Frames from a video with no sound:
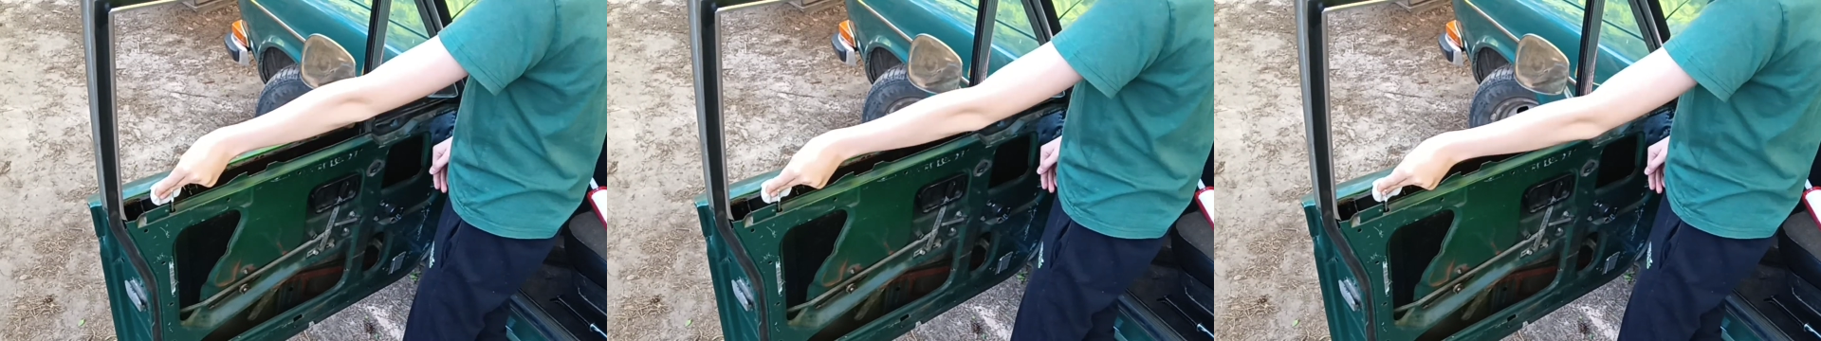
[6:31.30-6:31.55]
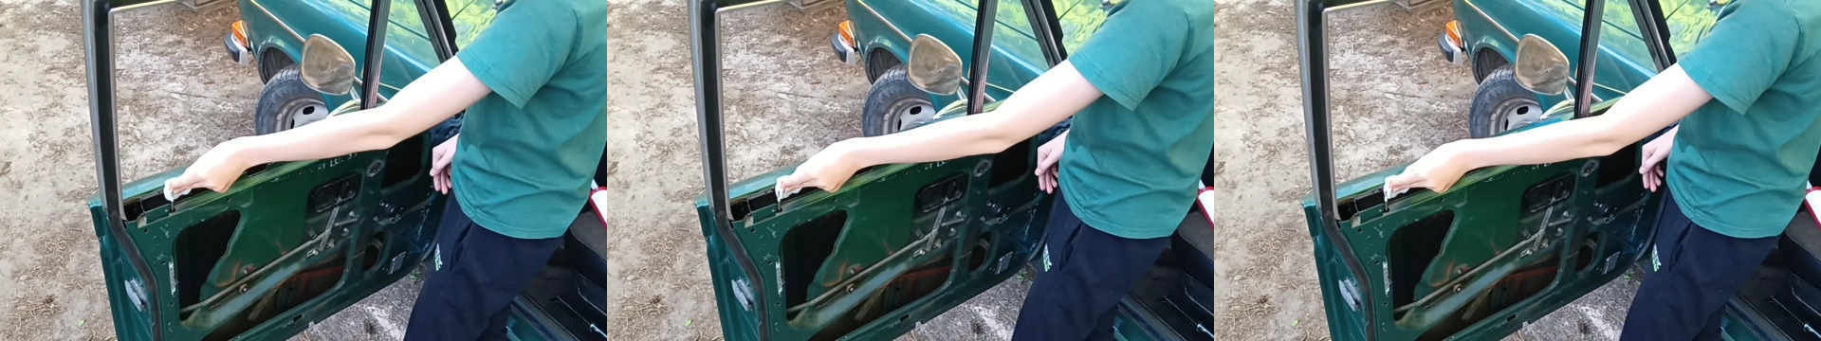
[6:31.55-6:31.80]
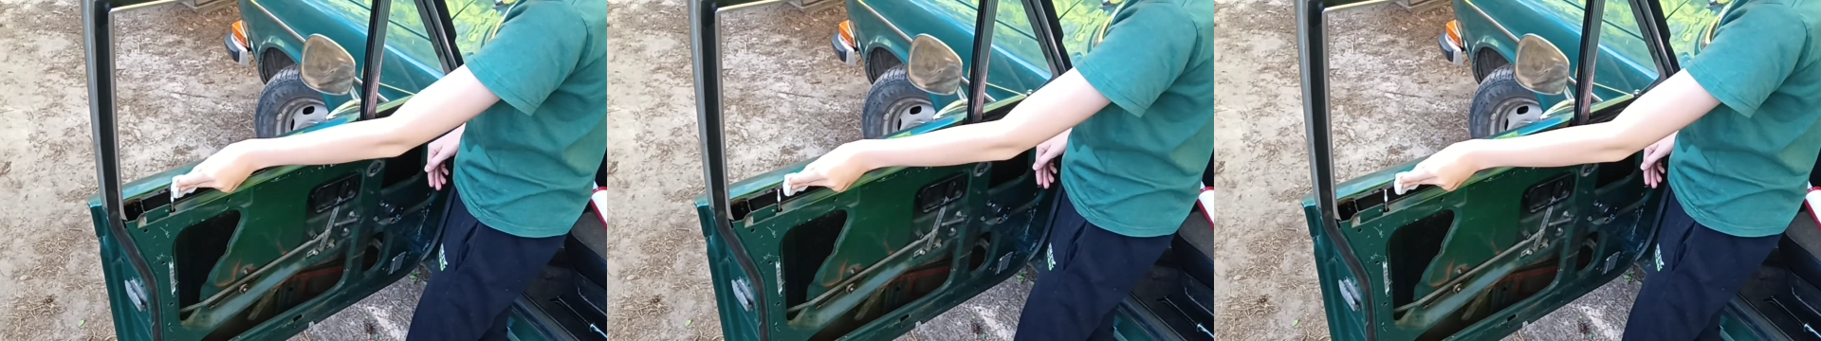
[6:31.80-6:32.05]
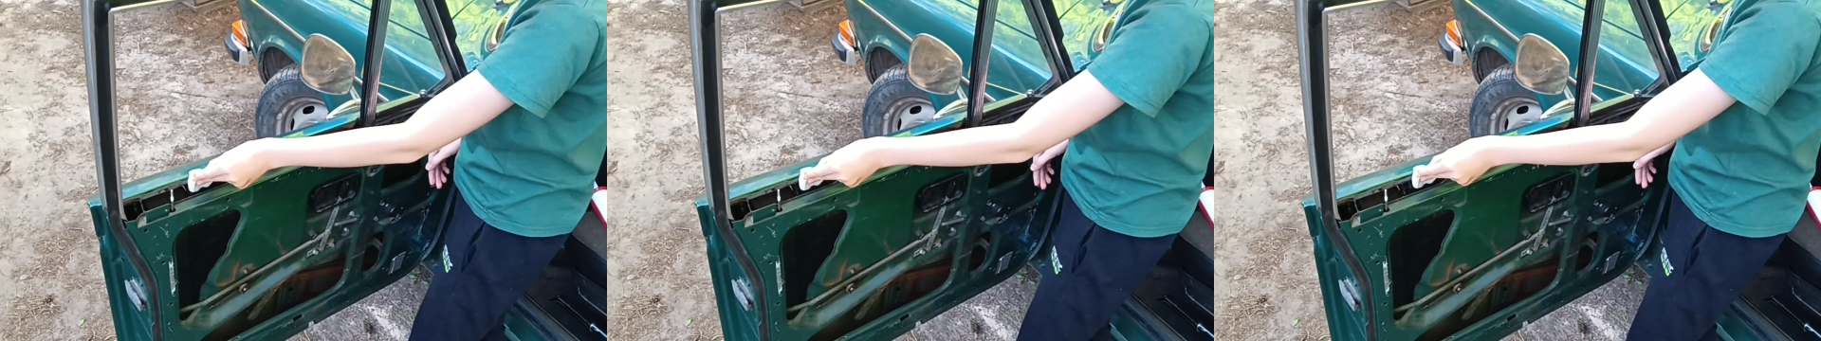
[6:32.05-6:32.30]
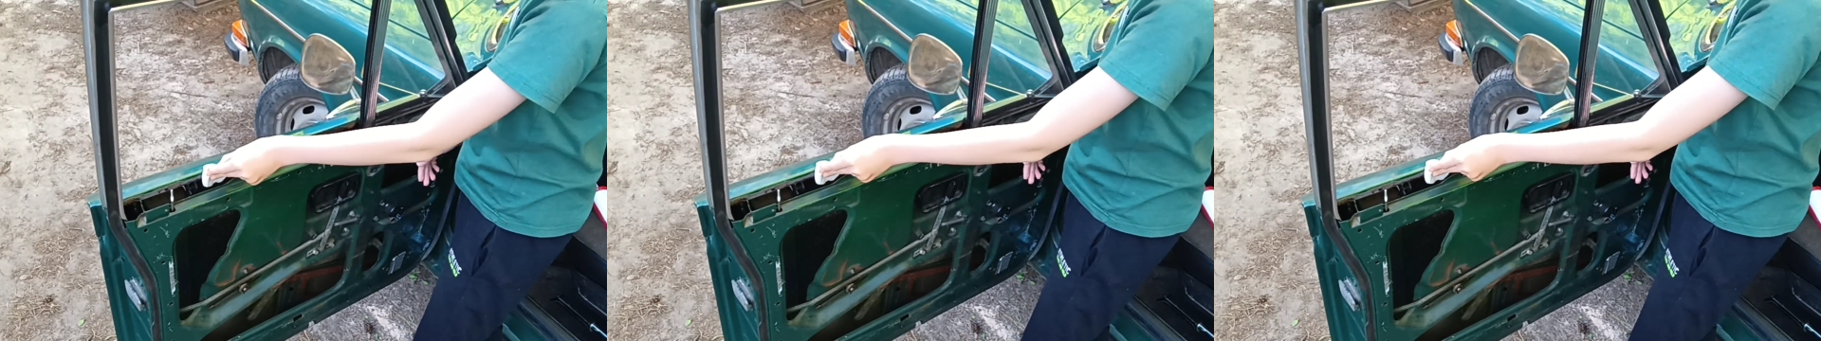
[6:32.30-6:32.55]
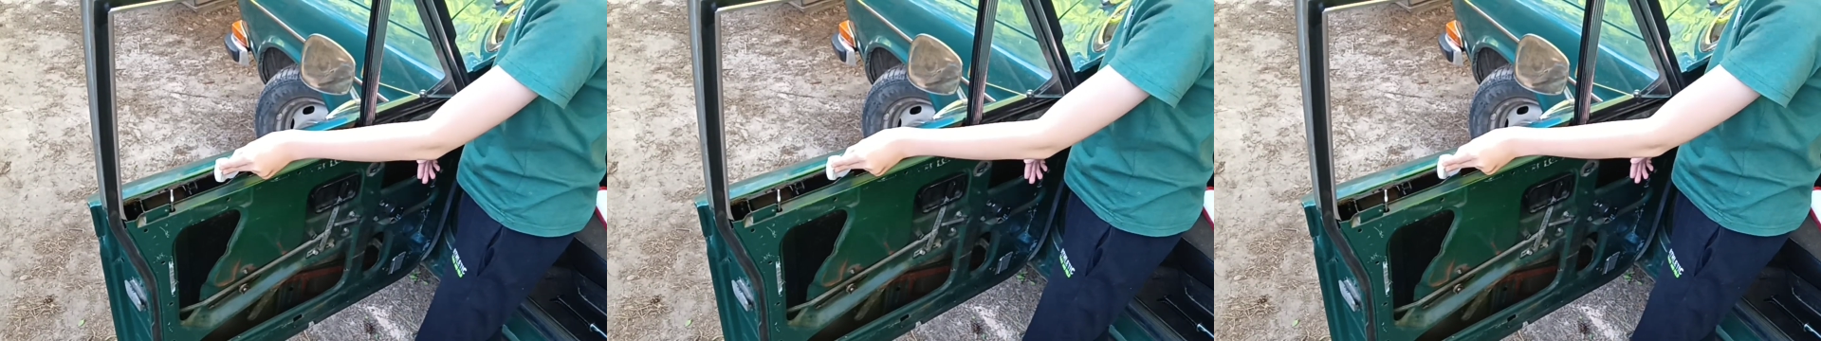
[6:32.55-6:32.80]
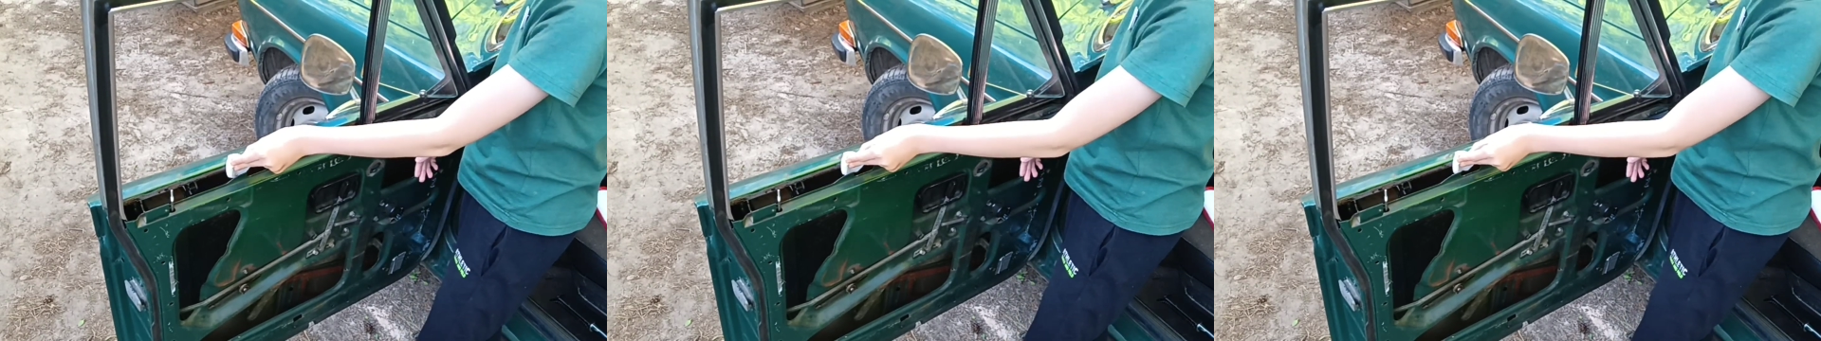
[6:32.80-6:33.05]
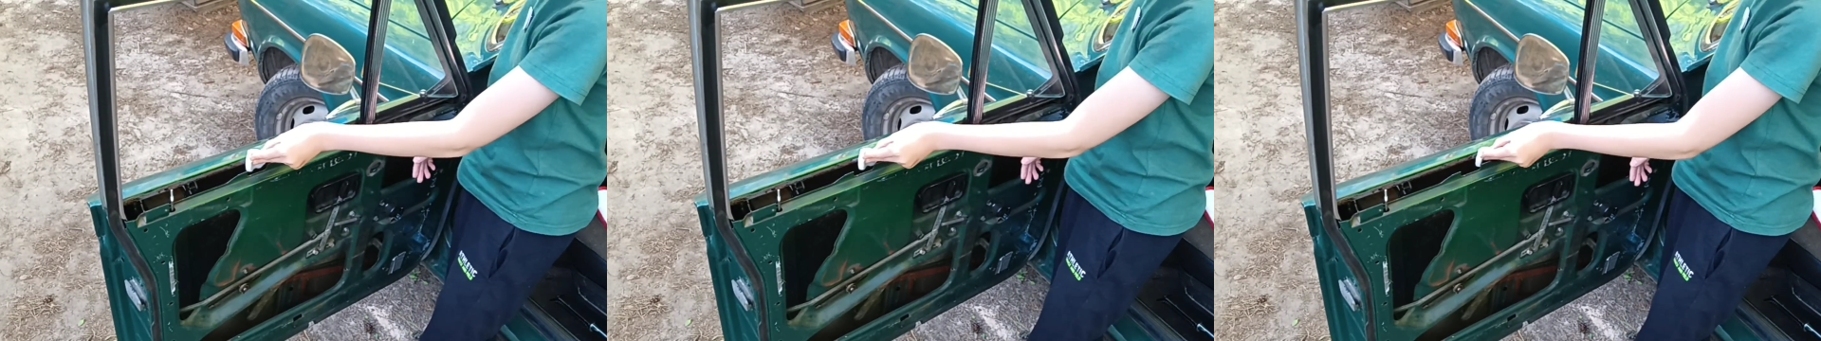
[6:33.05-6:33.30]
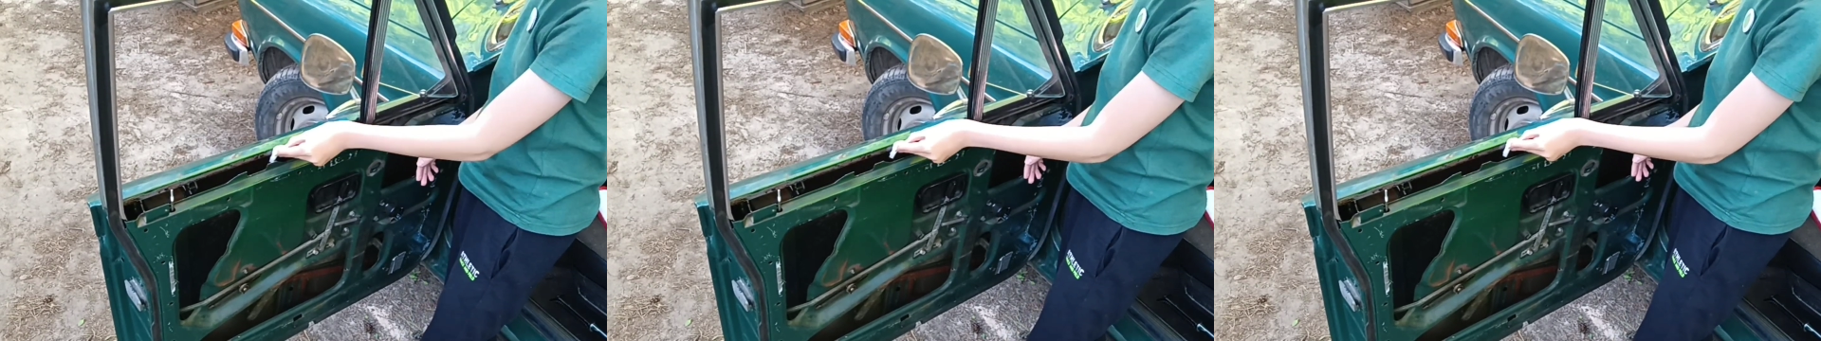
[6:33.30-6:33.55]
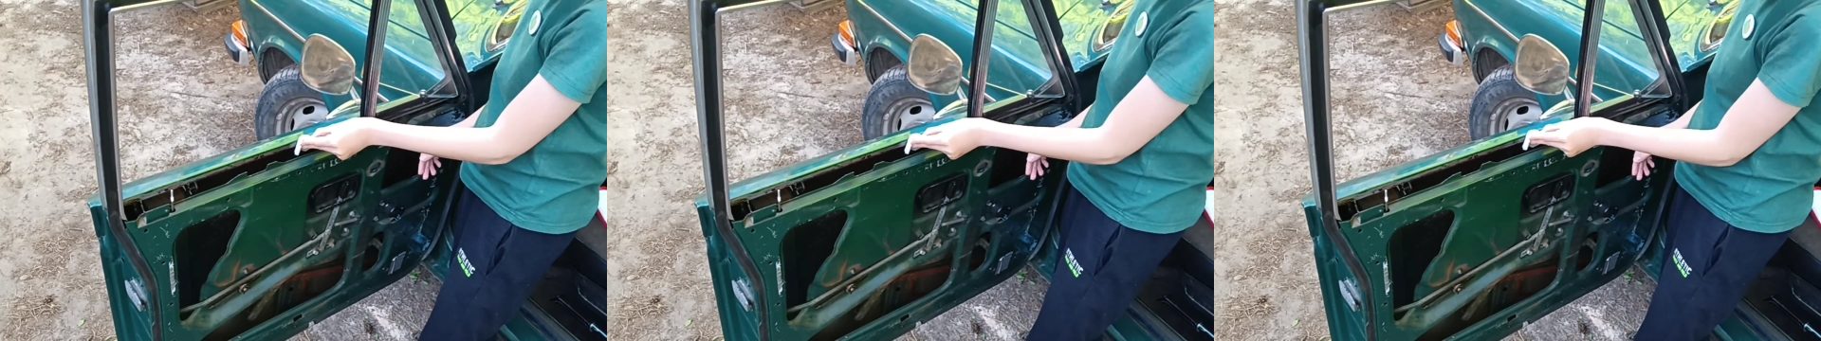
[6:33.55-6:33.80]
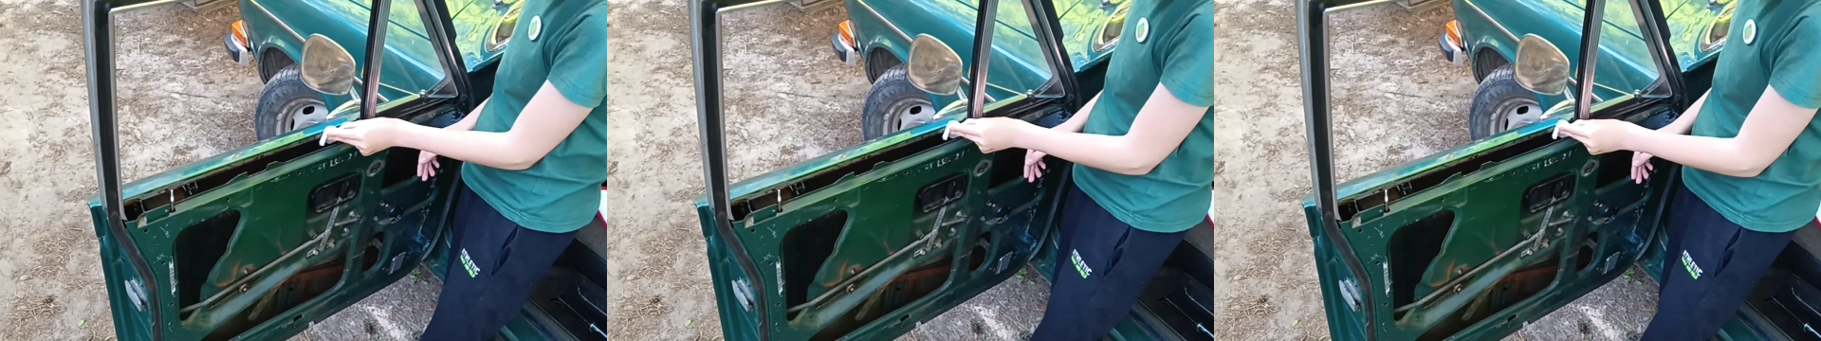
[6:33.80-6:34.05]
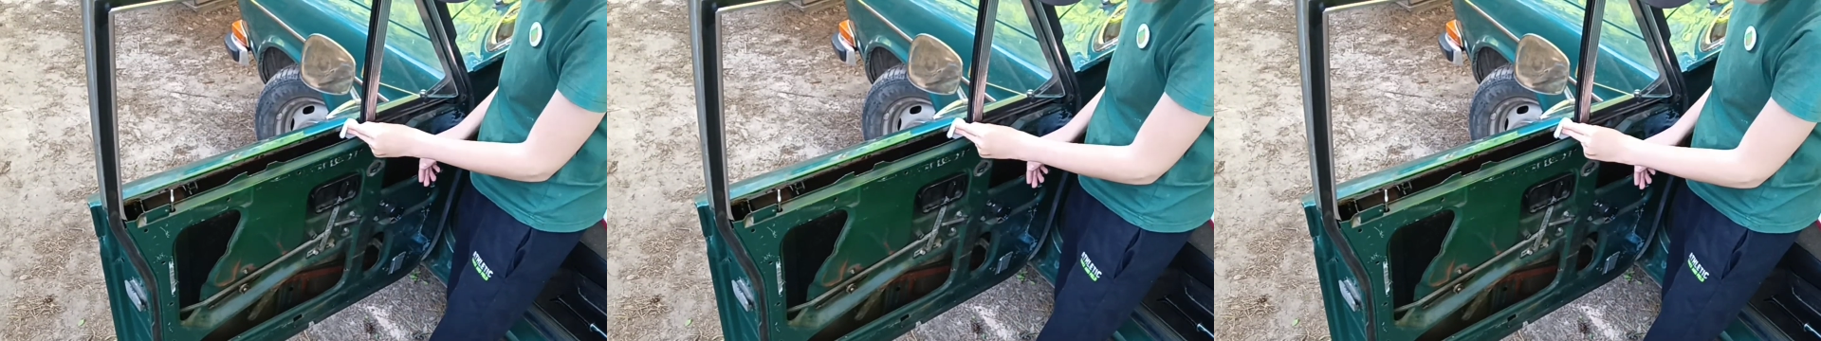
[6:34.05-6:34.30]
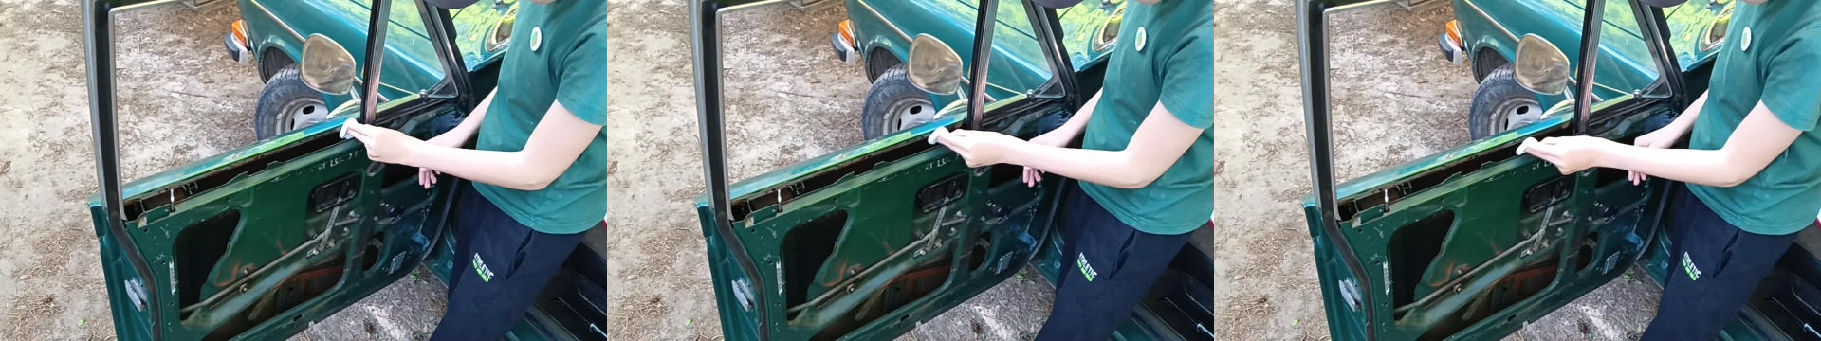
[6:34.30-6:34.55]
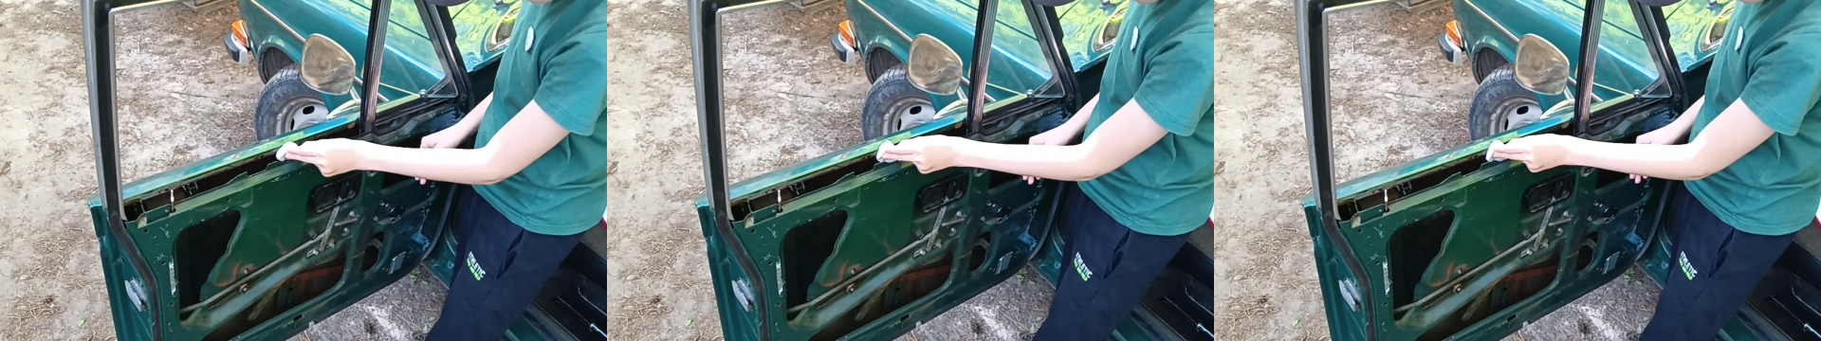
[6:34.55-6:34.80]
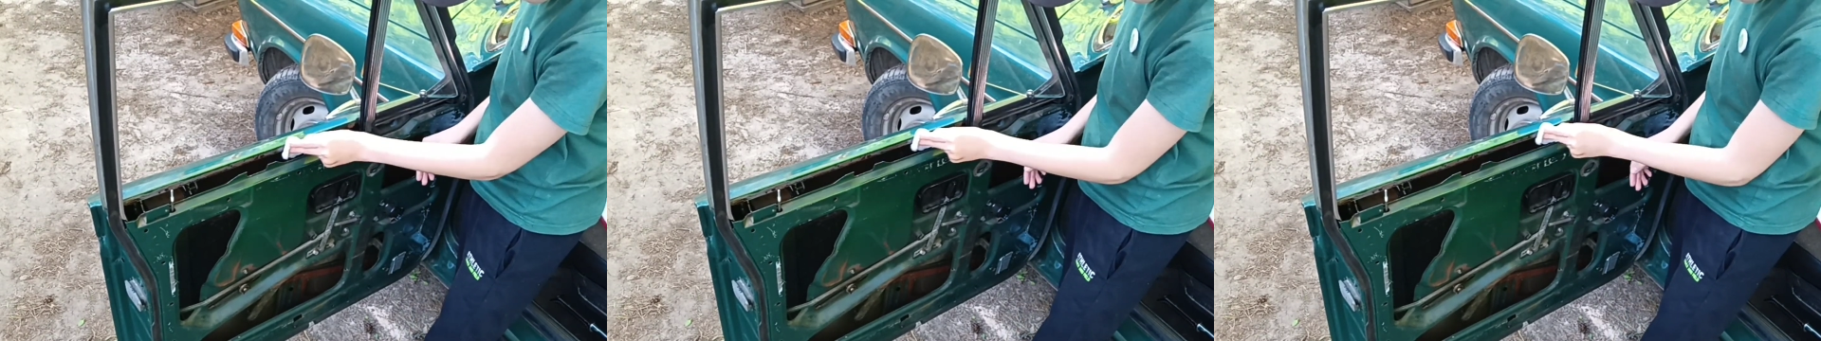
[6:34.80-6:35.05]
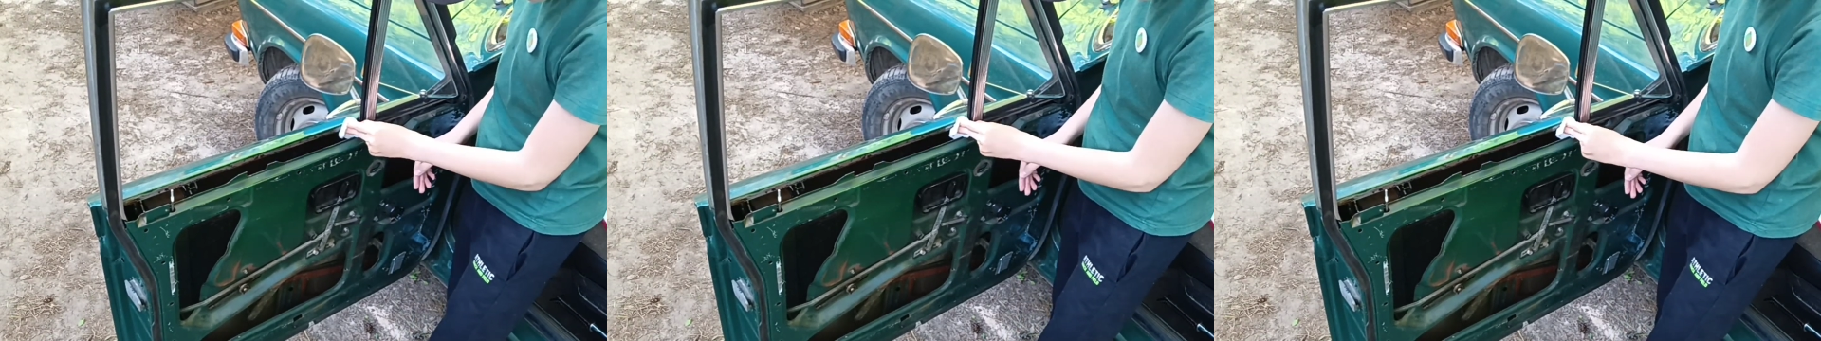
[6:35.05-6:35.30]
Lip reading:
[unreadable: no face in view]